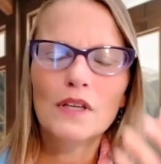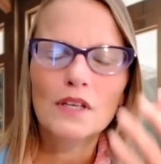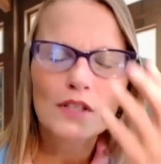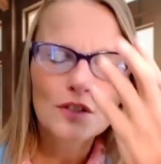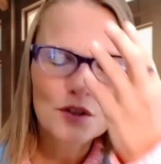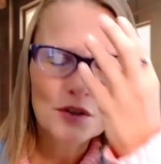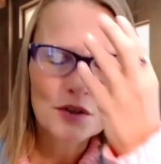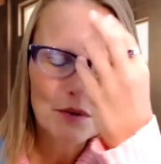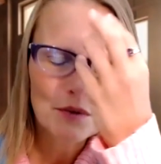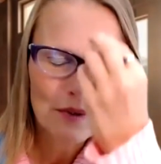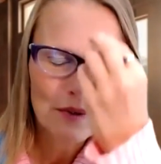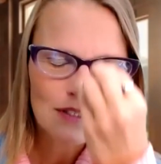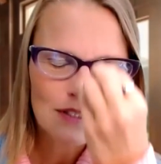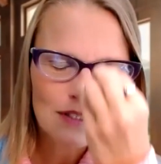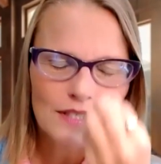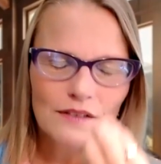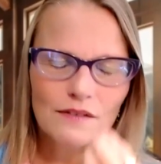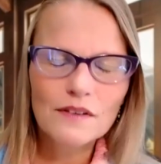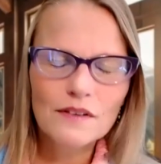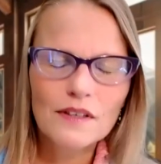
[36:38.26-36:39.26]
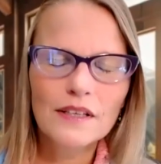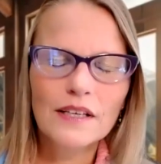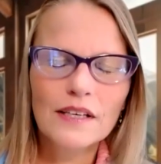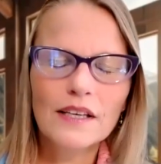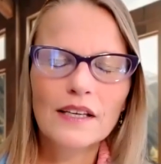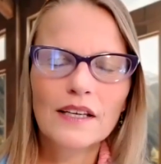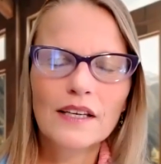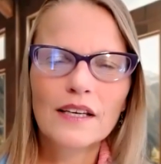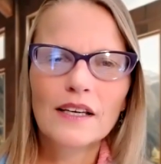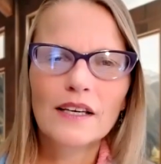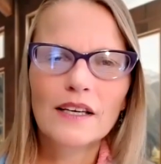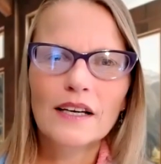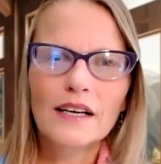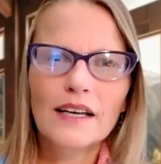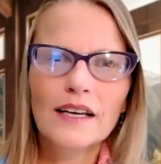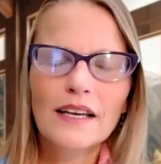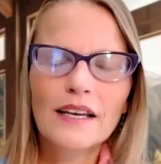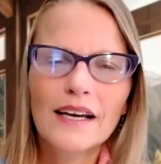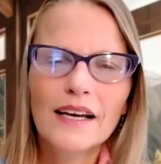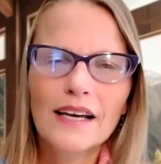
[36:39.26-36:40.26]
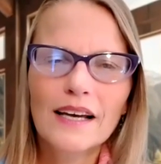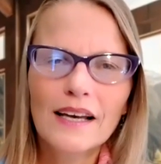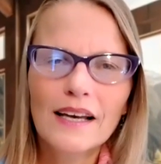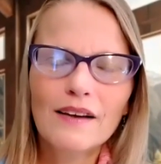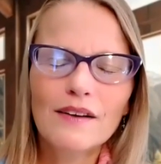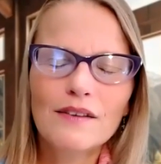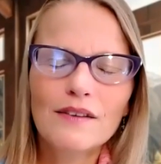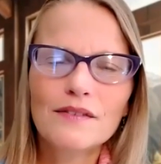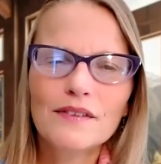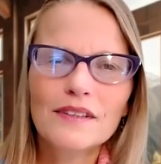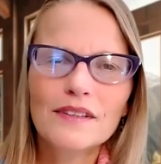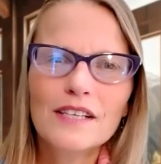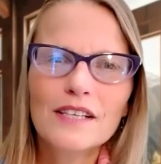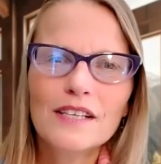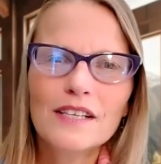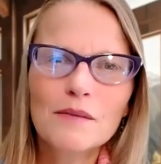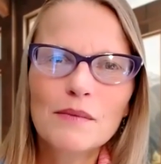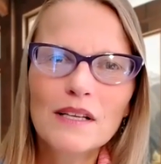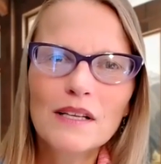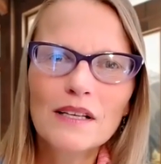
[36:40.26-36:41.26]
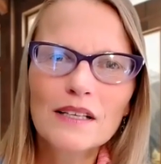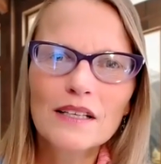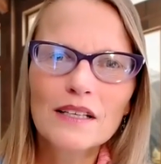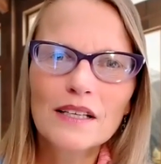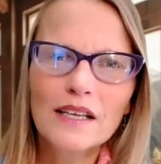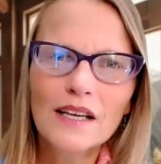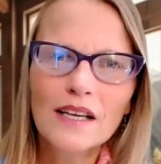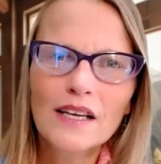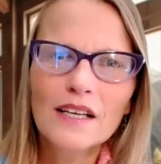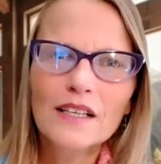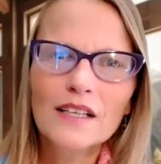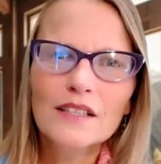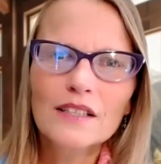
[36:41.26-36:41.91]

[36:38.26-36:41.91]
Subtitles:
Intuitively, I have the ability